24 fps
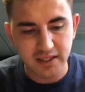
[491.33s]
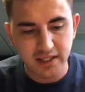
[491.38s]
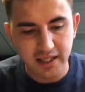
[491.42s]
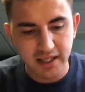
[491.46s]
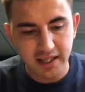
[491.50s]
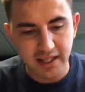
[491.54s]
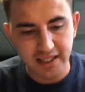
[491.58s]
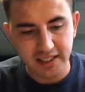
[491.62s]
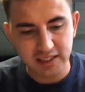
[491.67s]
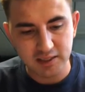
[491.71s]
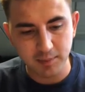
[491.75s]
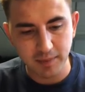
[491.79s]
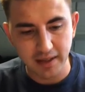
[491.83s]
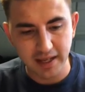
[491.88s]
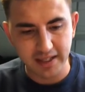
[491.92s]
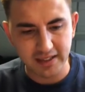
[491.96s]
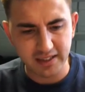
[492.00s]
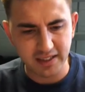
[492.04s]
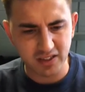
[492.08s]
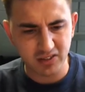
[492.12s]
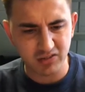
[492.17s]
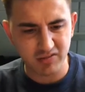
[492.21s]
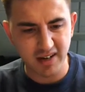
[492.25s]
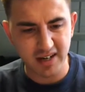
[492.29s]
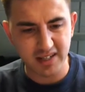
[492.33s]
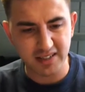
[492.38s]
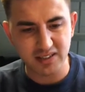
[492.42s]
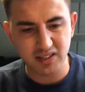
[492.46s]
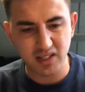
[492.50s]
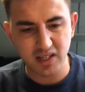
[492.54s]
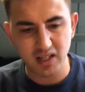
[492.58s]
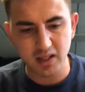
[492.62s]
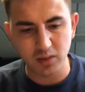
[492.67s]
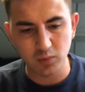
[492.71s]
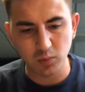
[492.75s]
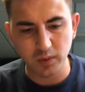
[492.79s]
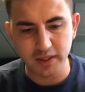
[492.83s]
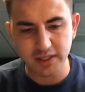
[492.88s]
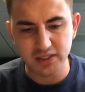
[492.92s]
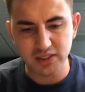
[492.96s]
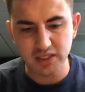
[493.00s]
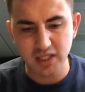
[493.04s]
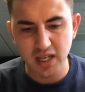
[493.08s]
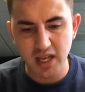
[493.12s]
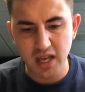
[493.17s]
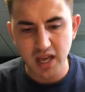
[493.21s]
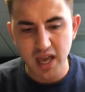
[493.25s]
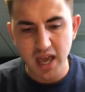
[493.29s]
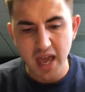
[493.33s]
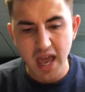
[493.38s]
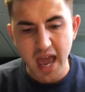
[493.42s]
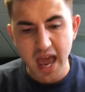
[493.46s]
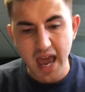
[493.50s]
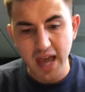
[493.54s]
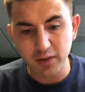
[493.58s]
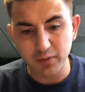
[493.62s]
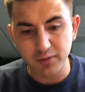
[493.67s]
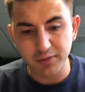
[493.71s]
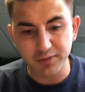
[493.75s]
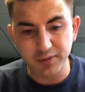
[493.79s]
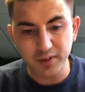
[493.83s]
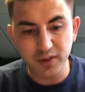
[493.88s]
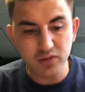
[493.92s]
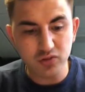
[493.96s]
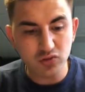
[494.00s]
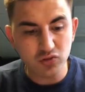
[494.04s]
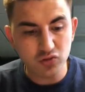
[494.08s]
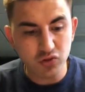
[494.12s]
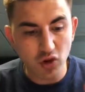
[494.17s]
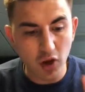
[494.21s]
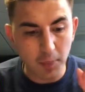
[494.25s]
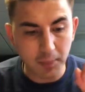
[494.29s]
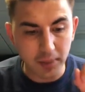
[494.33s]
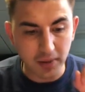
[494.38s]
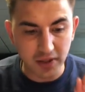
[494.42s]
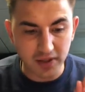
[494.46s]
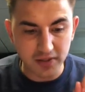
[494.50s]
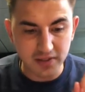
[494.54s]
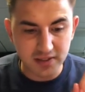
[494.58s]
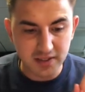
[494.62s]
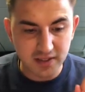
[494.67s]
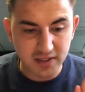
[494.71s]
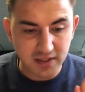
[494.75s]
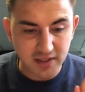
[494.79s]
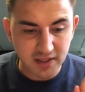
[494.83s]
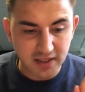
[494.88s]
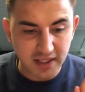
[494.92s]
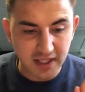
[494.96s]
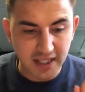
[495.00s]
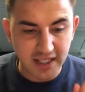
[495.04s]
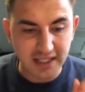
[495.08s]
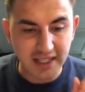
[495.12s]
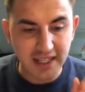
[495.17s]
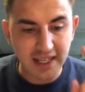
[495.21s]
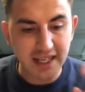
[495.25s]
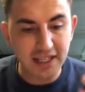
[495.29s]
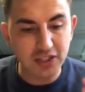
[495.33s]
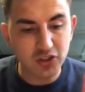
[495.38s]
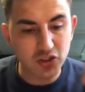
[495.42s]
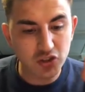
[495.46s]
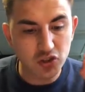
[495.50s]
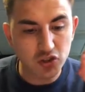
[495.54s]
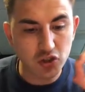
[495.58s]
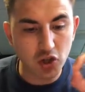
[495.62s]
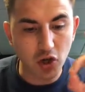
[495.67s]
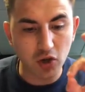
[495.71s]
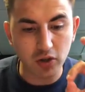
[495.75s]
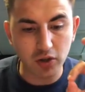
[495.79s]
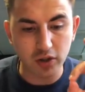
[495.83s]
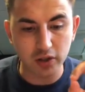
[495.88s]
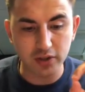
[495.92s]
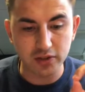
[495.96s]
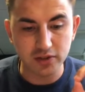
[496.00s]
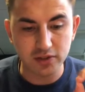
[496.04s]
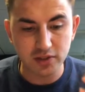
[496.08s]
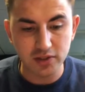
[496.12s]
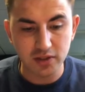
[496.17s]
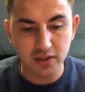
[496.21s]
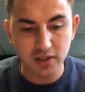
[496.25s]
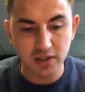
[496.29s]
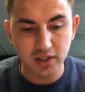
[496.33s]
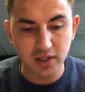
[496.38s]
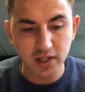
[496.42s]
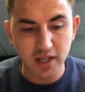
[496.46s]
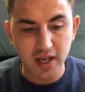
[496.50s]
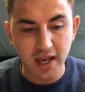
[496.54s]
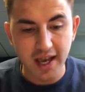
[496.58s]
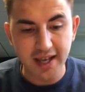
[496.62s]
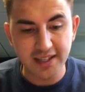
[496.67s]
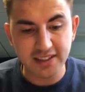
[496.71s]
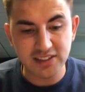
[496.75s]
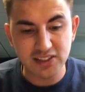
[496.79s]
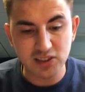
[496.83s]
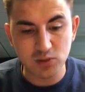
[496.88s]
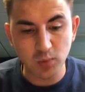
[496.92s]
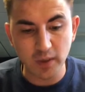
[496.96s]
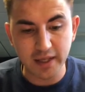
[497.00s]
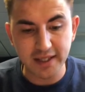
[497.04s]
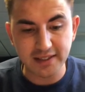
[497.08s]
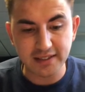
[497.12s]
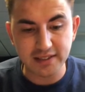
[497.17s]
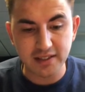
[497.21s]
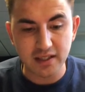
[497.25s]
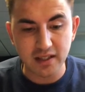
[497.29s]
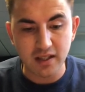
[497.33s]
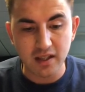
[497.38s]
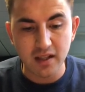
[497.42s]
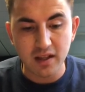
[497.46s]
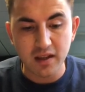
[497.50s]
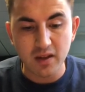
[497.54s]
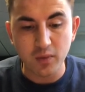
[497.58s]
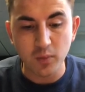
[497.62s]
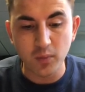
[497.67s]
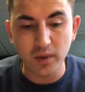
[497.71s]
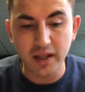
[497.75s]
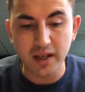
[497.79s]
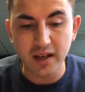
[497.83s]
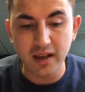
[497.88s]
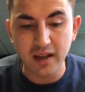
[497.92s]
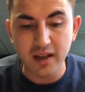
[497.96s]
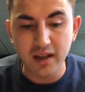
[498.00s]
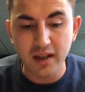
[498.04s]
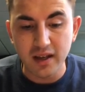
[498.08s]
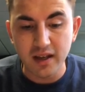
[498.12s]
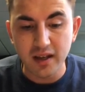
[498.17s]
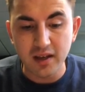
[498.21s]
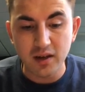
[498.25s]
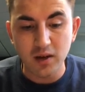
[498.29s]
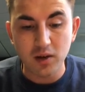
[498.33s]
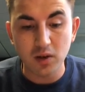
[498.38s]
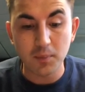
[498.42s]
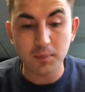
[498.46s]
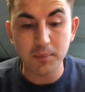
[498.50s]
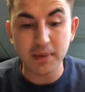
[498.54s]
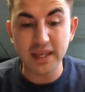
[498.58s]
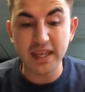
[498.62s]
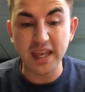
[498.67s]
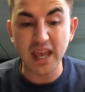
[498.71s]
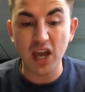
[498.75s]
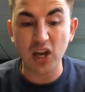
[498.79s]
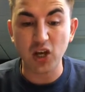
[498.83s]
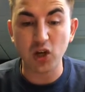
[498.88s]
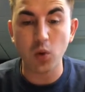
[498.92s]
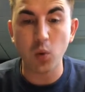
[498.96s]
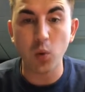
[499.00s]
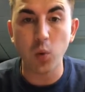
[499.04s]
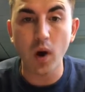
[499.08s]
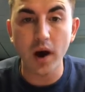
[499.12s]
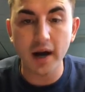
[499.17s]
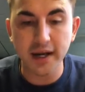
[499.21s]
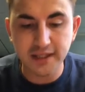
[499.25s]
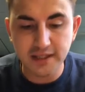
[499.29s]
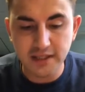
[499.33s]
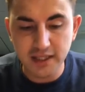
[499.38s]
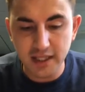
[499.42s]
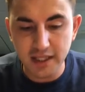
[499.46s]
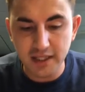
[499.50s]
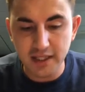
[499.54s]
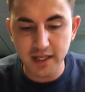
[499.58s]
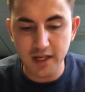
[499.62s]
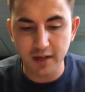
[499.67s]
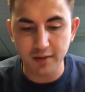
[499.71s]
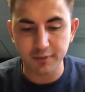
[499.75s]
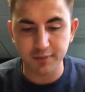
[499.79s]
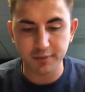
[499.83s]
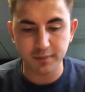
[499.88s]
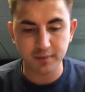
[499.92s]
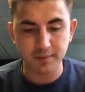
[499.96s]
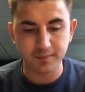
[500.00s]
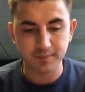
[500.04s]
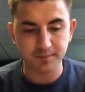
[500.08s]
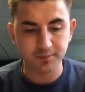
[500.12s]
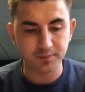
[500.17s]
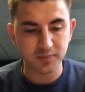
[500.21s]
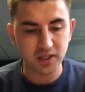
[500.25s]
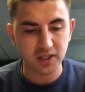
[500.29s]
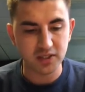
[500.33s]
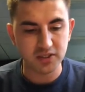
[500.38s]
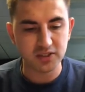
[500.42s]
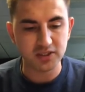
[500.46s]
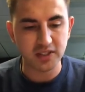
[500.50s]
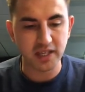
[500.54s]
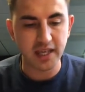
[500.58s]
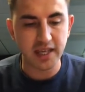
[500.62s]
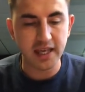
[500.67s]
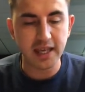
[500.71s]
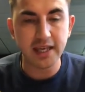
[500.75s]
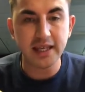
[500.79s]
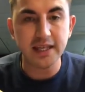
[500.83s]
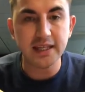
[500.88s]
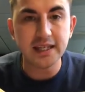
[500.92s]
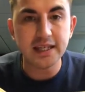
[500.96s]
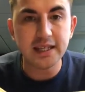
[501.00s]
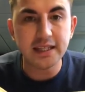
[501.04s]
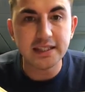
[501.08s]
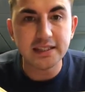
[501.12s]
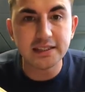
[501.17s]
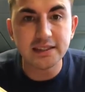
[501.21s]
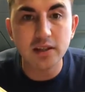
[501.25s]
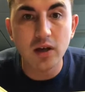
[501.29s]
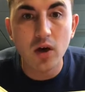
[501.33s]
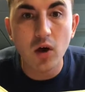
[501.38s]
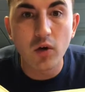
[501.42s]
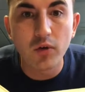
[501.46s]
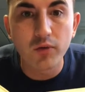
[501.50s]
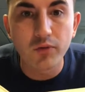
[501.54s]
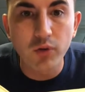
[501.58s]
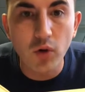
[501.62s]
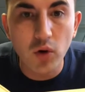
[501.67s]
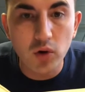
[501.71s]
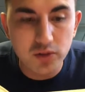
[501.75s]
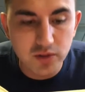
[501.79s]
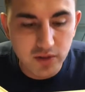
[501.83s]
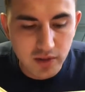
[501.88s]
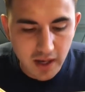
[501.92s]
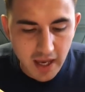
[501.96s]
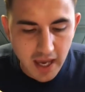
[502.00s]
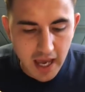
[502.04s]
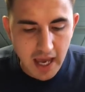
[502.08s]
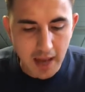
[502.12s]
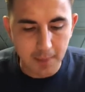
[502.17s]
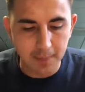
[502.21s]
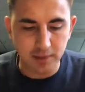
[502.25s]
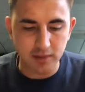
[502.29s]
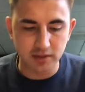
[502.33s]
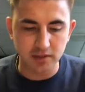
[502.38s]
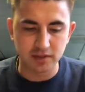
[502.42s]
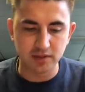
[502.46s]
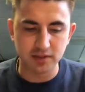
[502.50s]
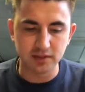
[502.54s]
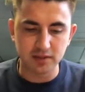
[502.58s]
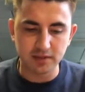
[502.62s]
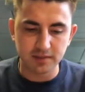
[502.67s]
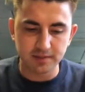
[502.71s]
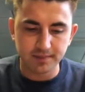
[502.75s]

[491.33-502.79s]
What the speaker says: explained the Grand High Witch, "and 1 droplet in each chocolate and sweet will be quite enough. So here is what happens.